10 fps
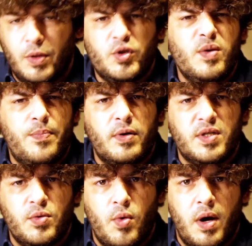the most
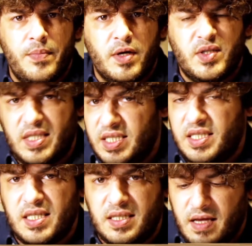important one, because
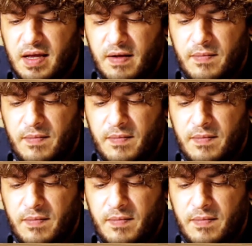this is,